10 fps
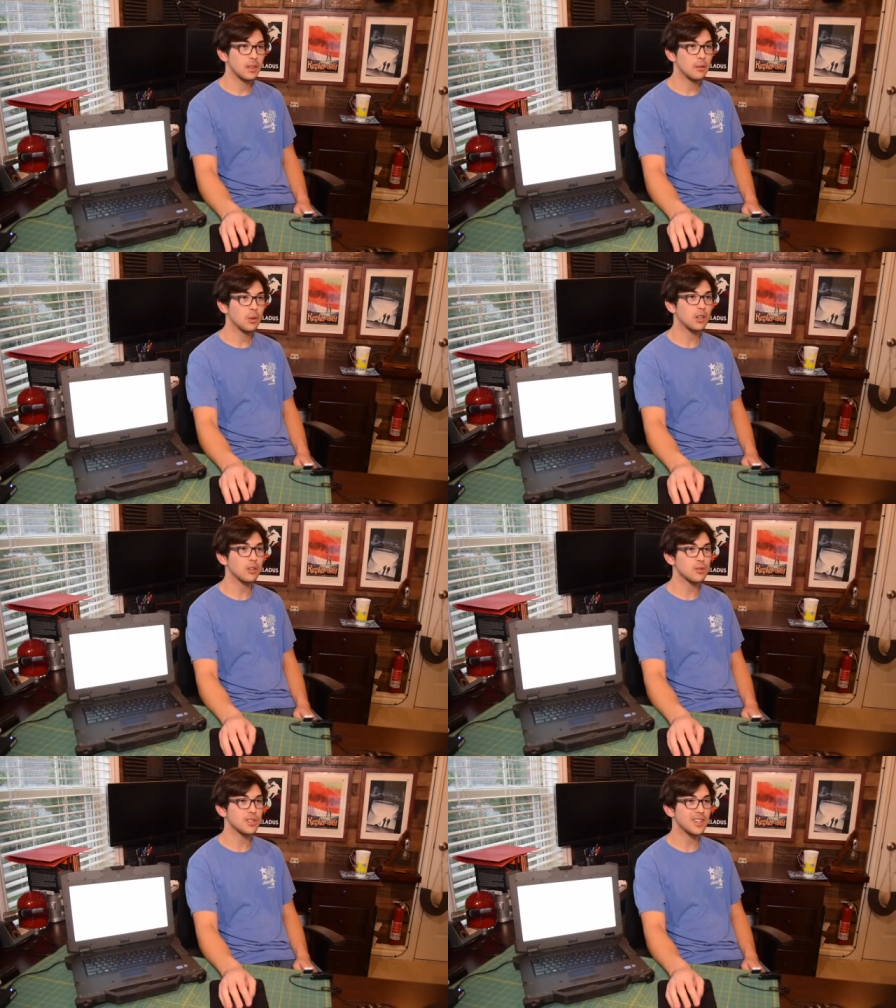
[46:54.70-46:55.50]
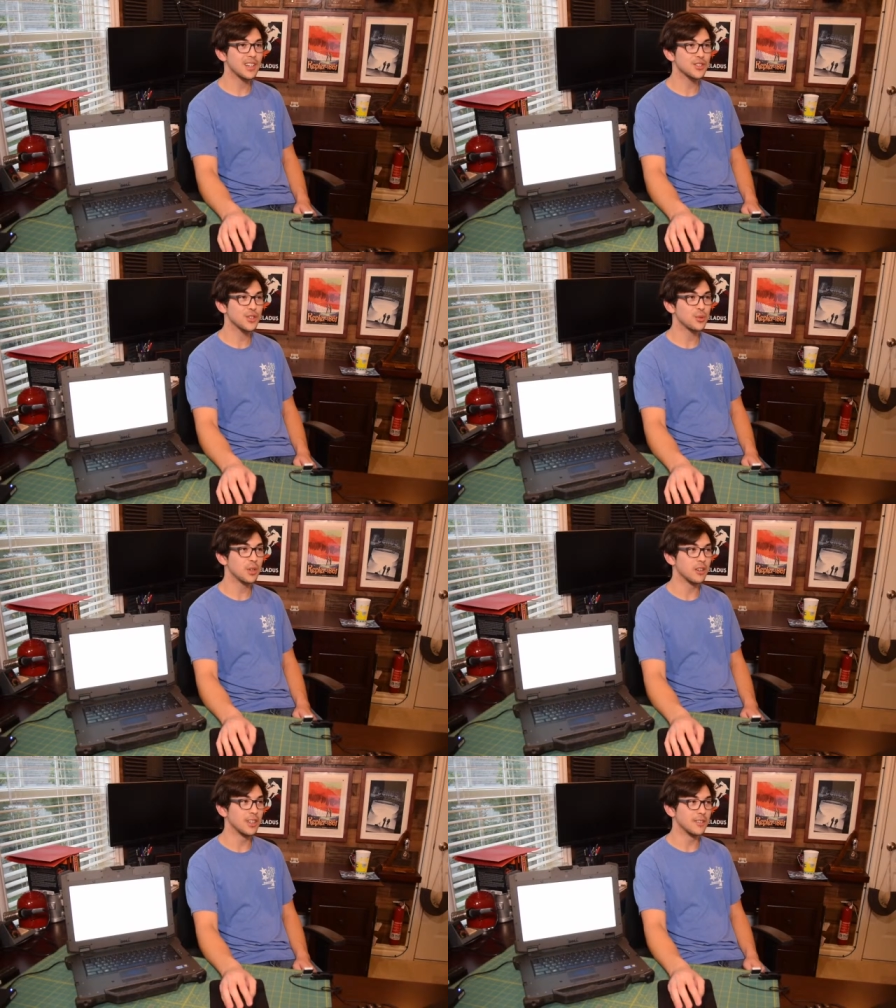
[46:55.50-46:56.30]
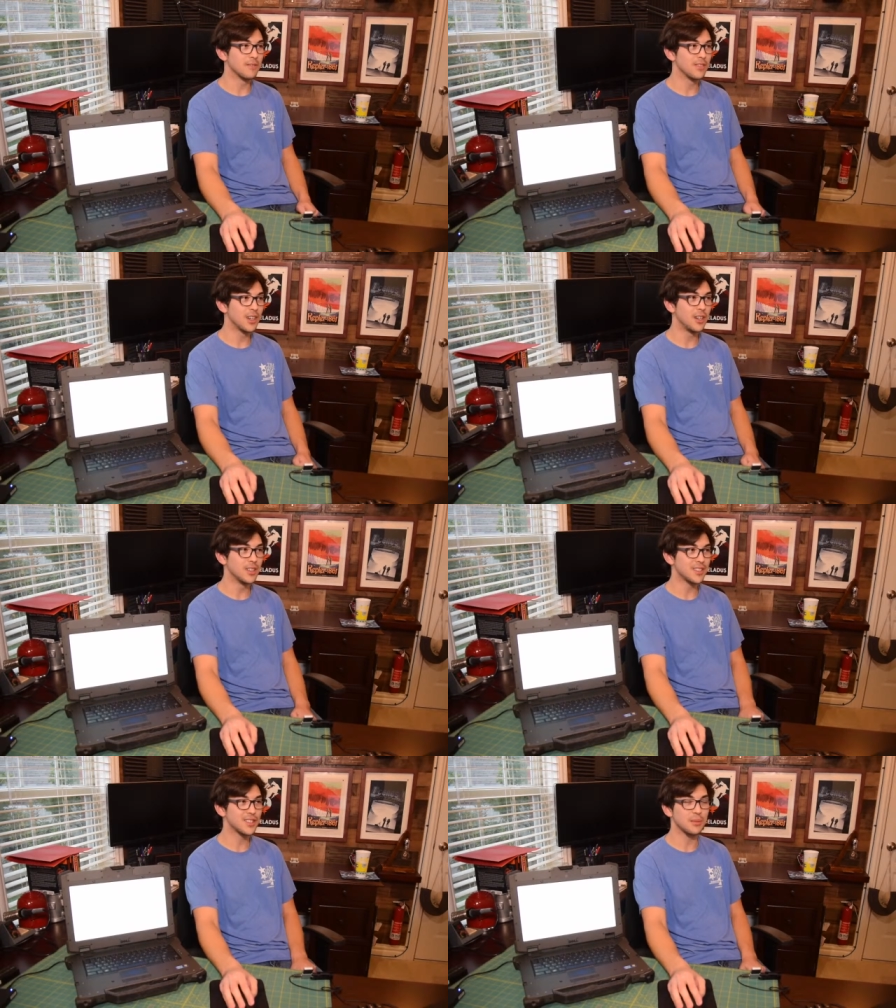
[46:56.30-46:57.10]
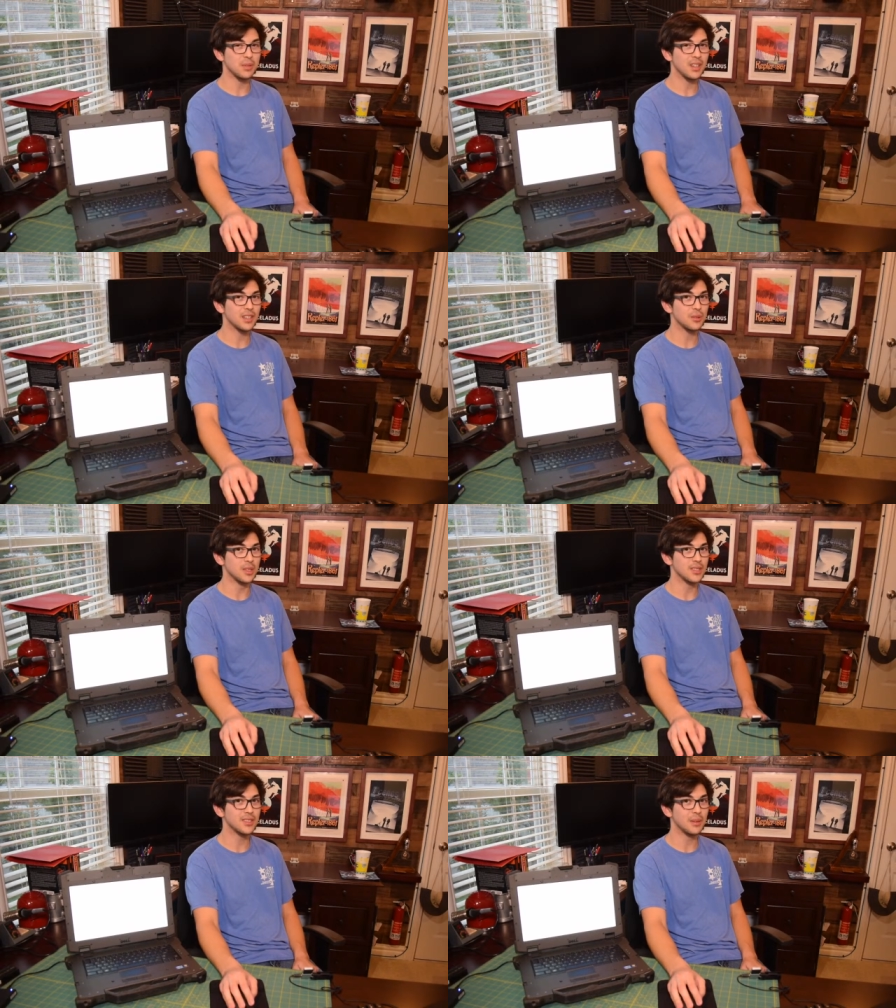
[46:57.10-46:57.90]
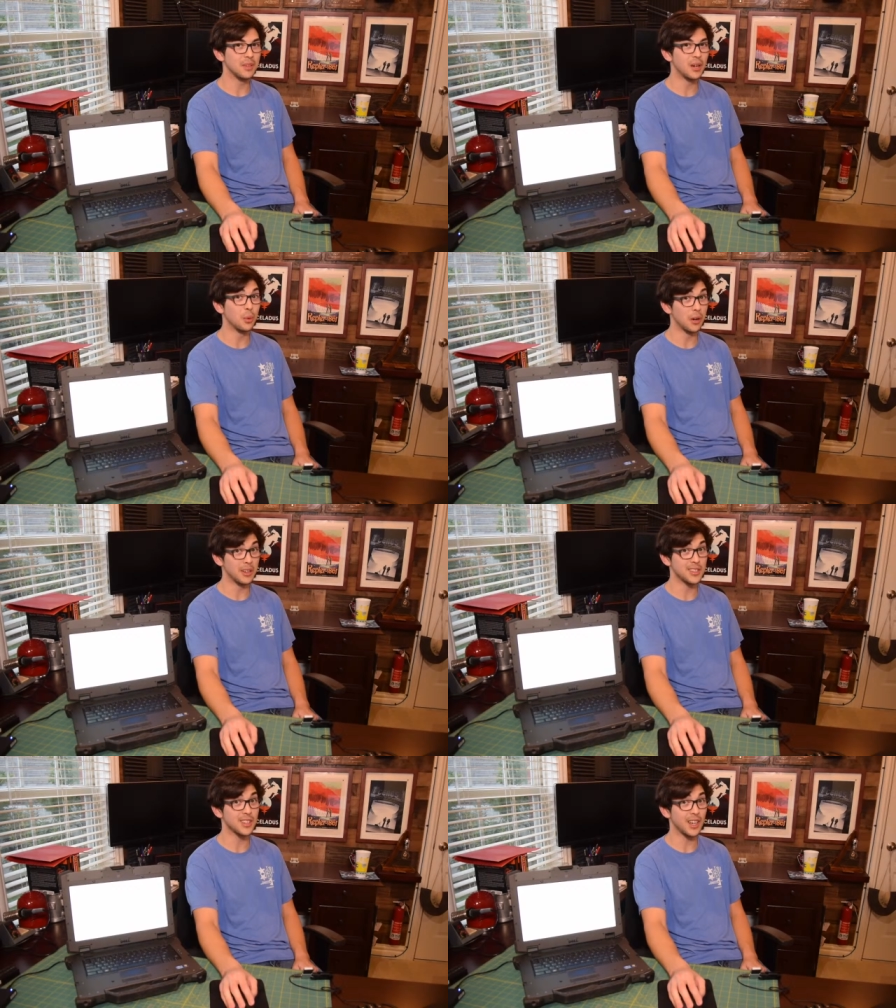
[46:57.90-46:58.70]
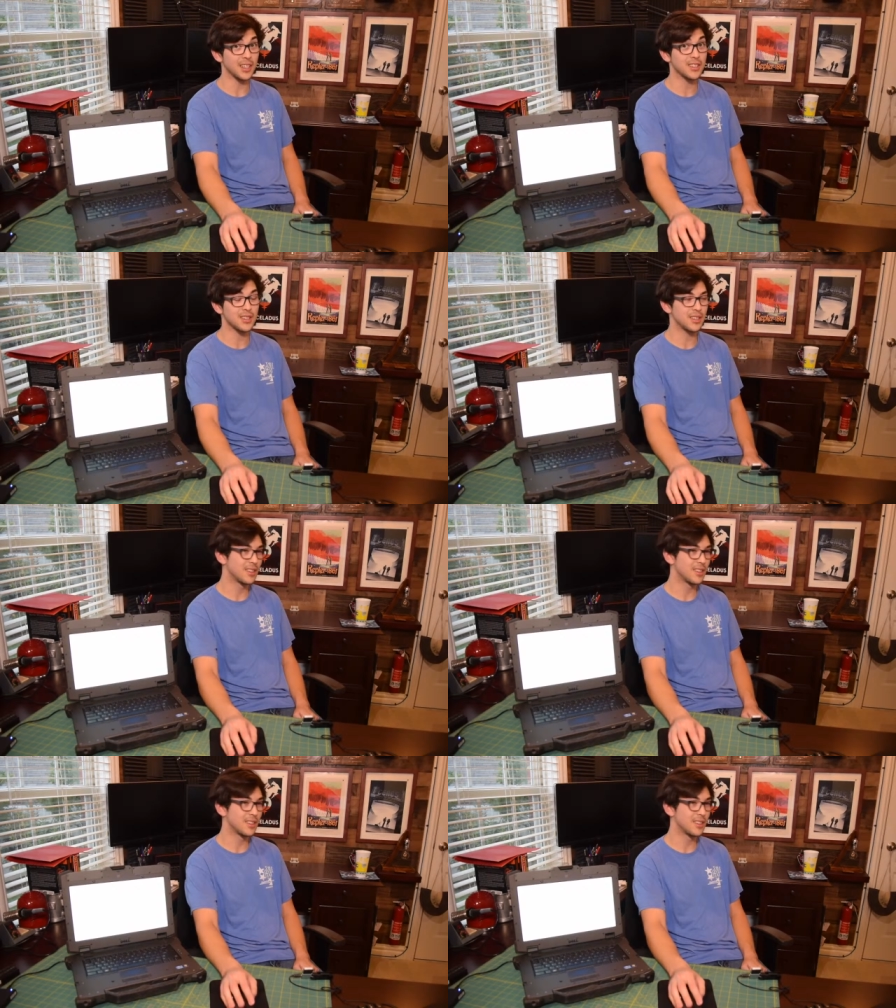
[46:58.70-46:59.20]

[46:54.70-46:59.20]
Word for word: What color socks are you wearing? Oh, this is a plot twist. I'm not wearing socks.